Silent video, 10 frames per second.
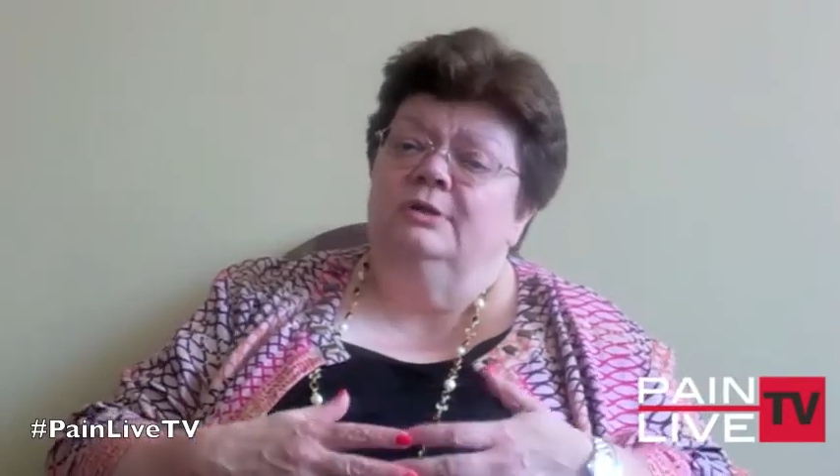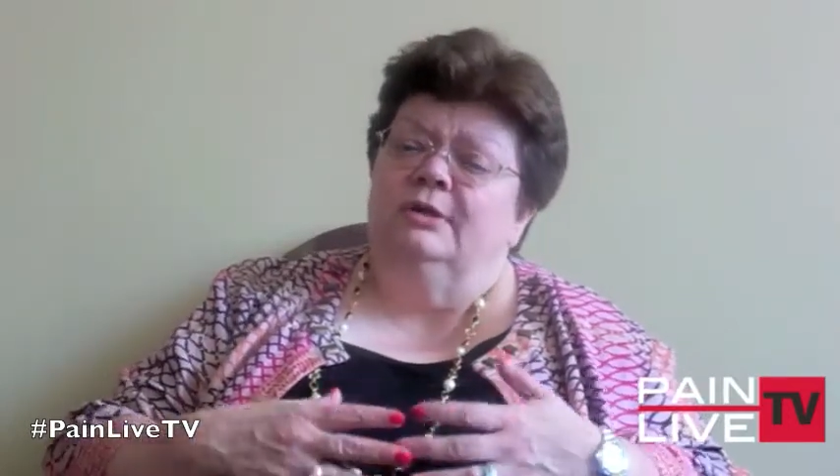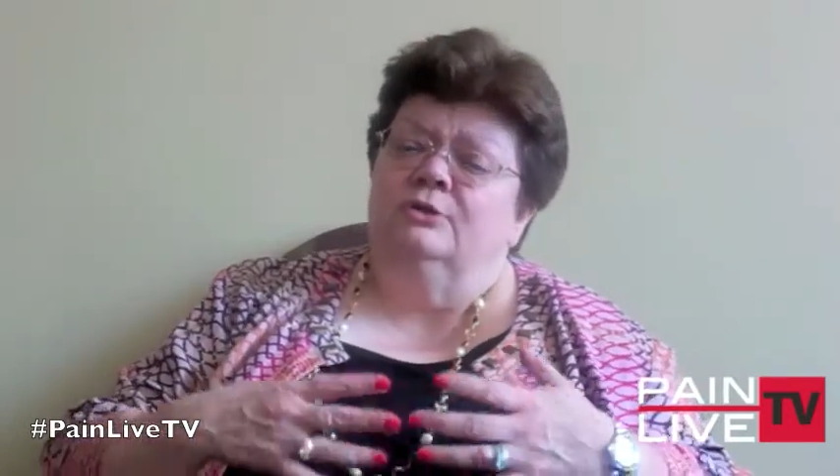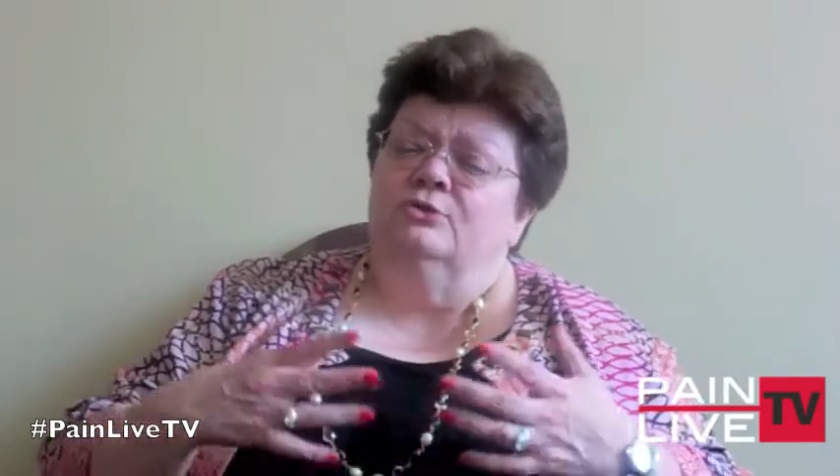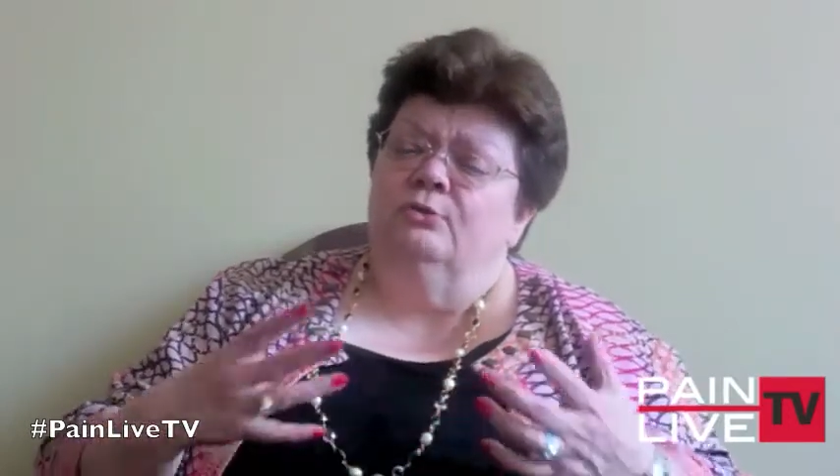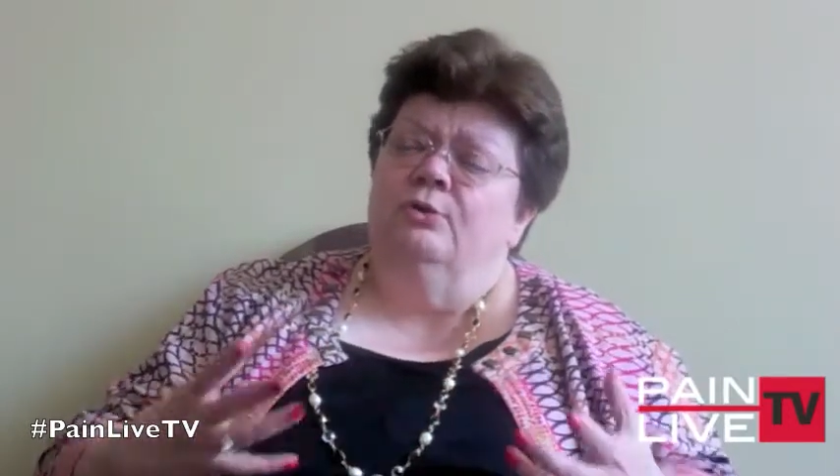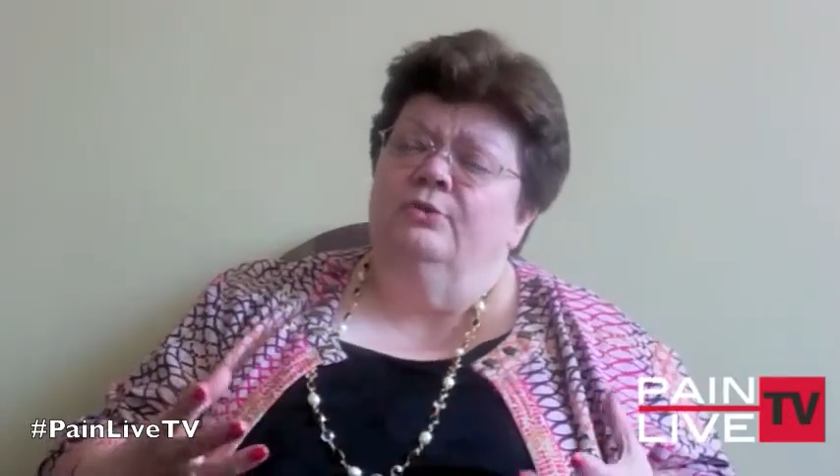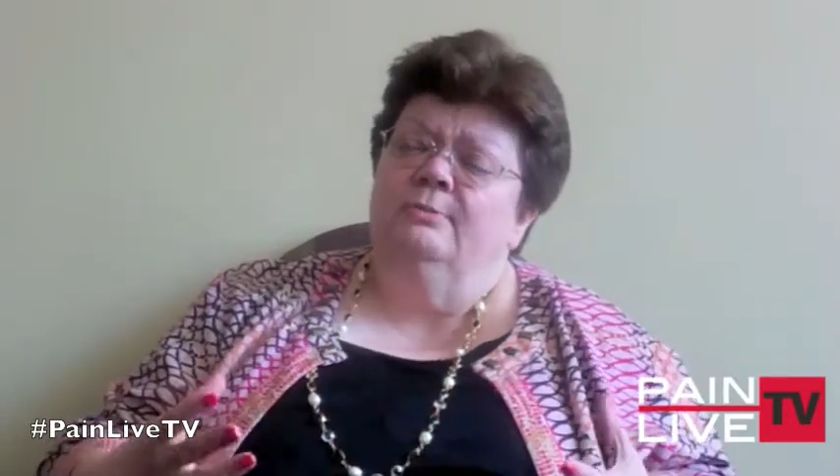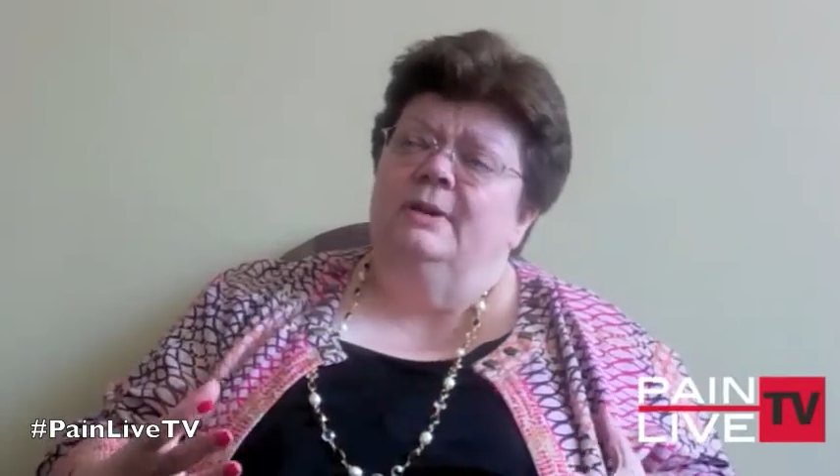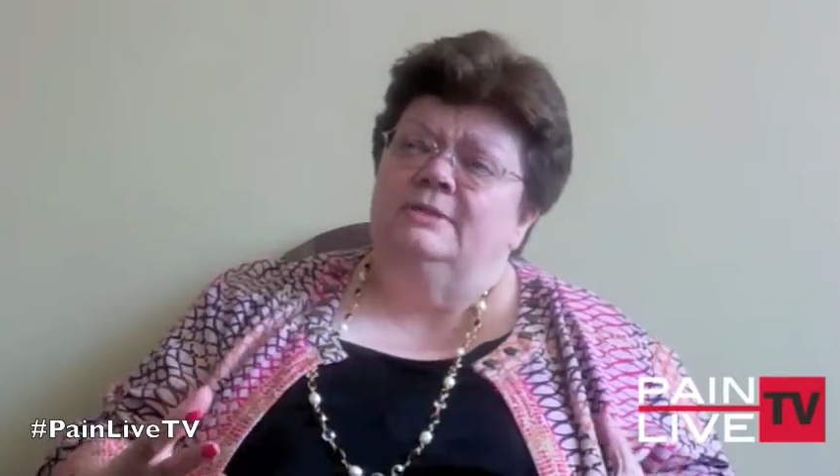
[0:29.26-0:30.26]
control
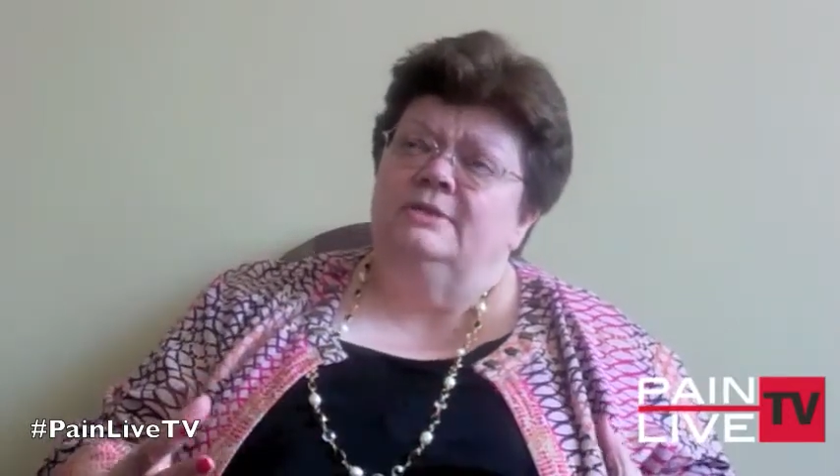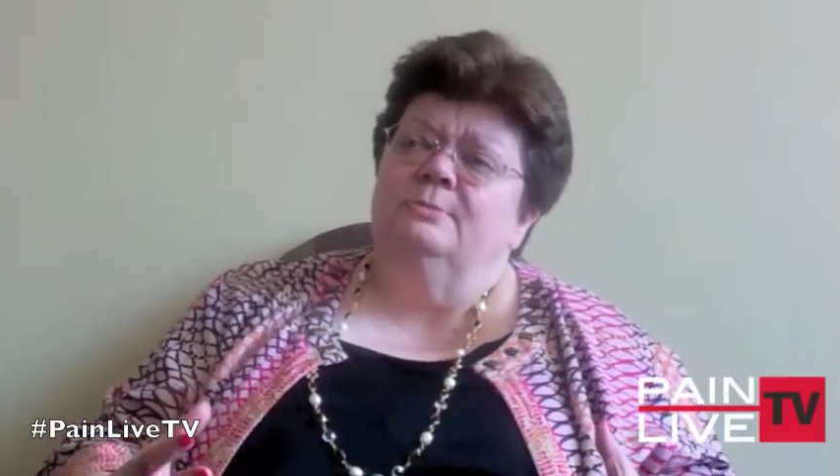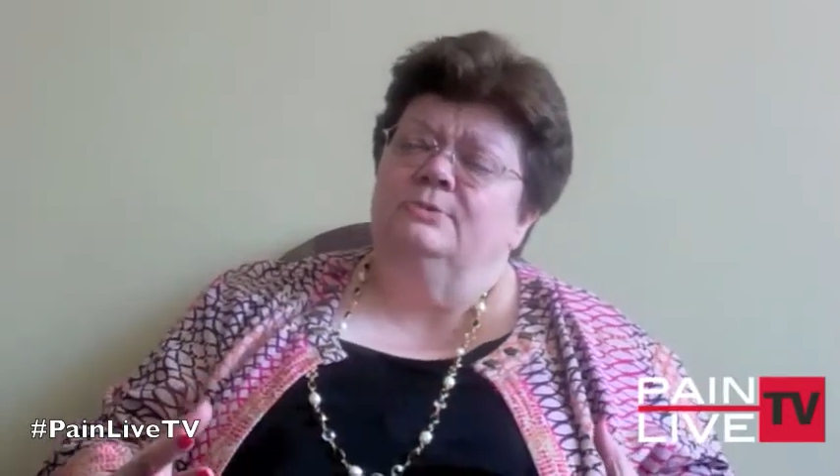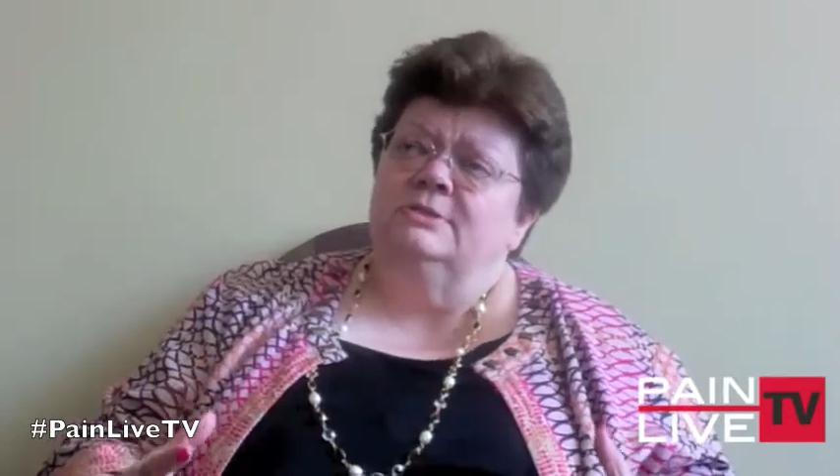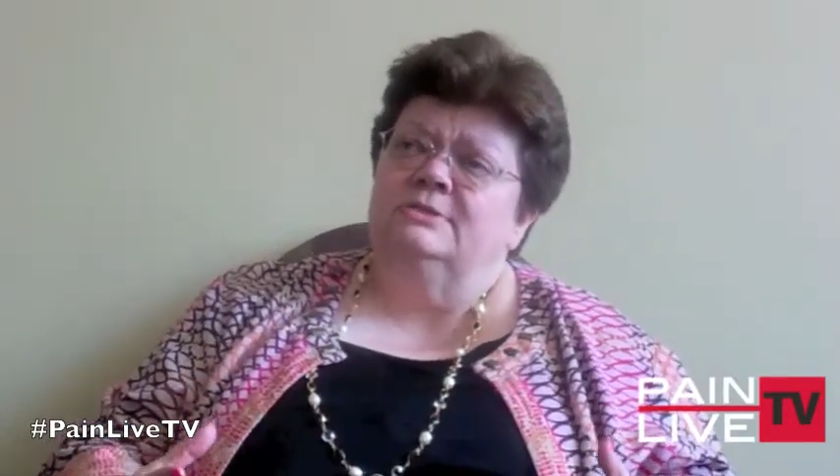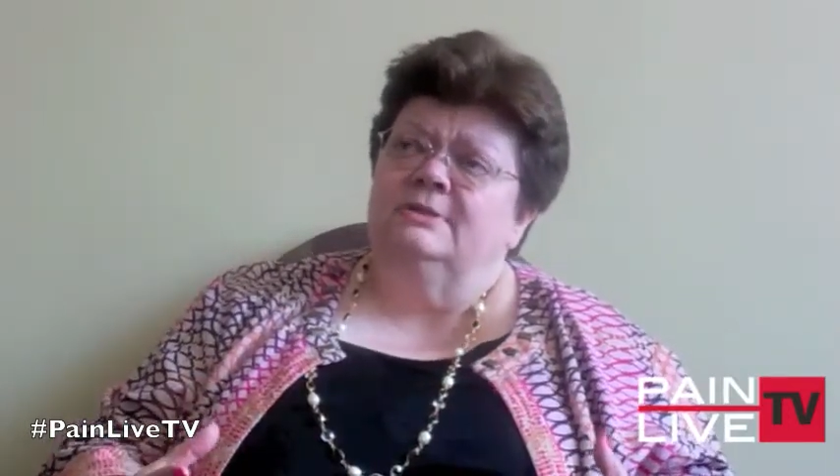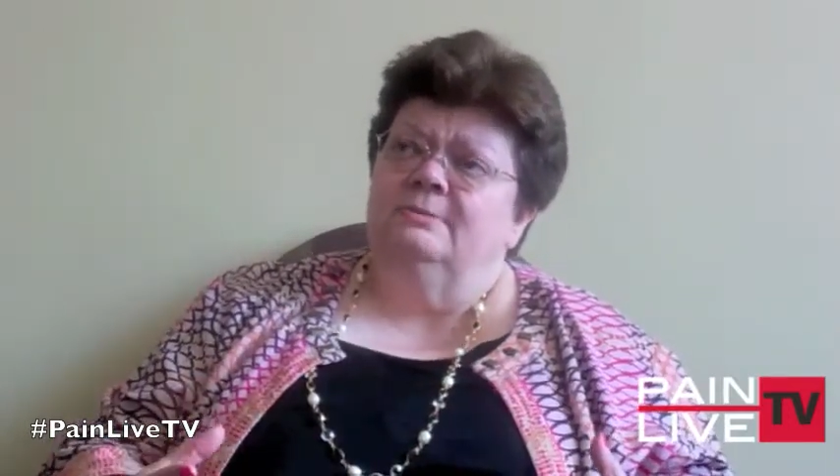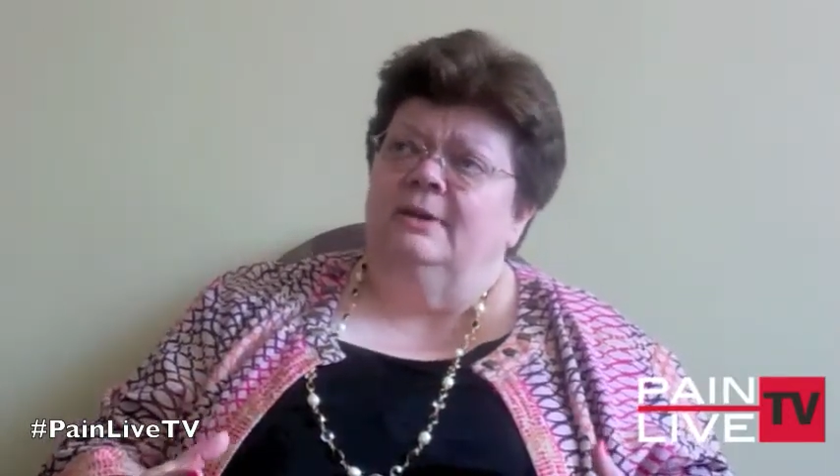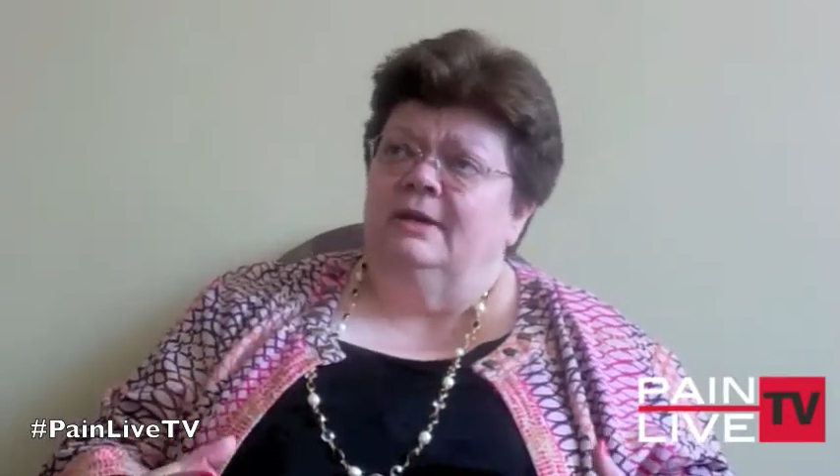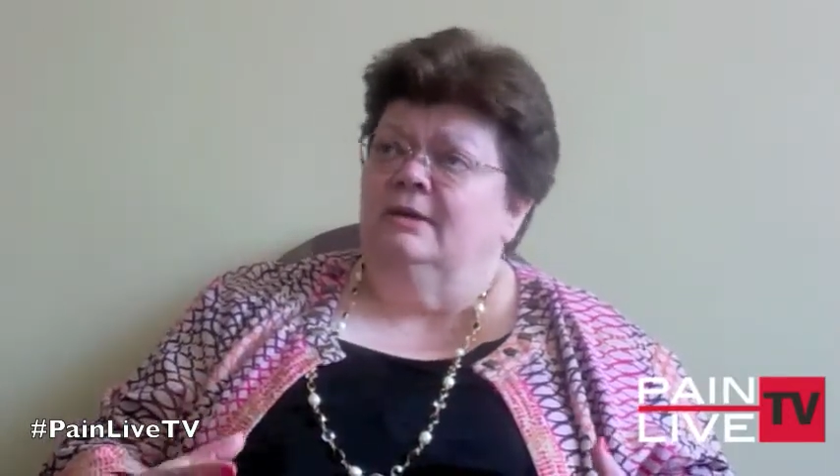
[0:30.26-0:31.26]
the baseline
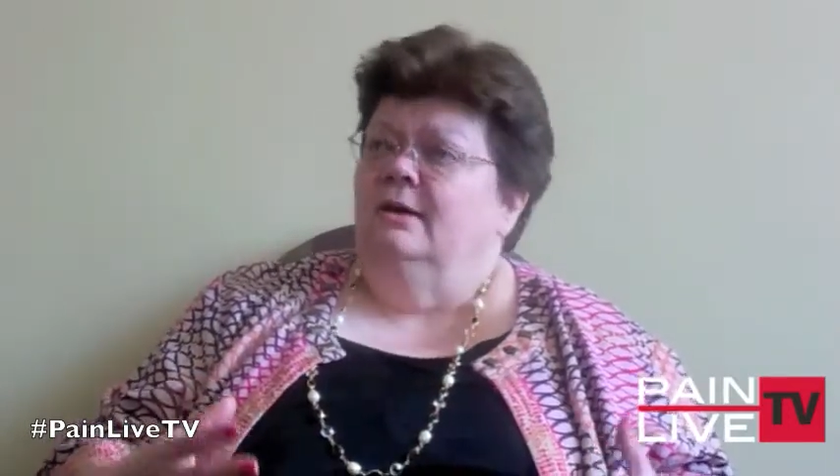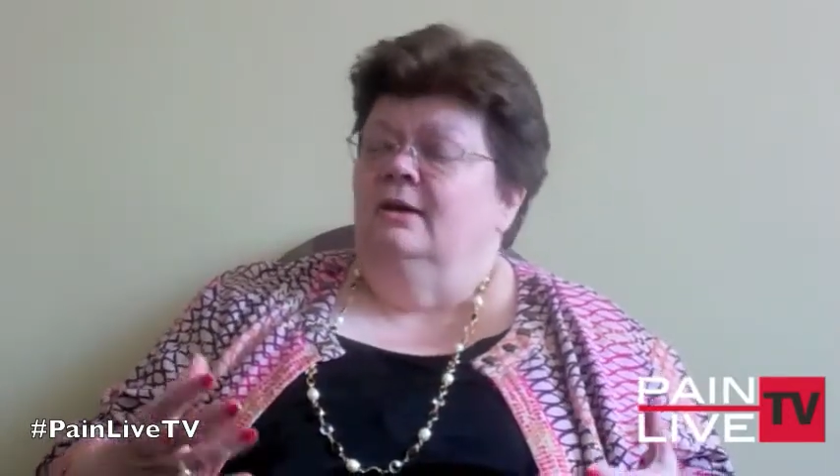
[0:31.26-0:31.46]
persistent pain,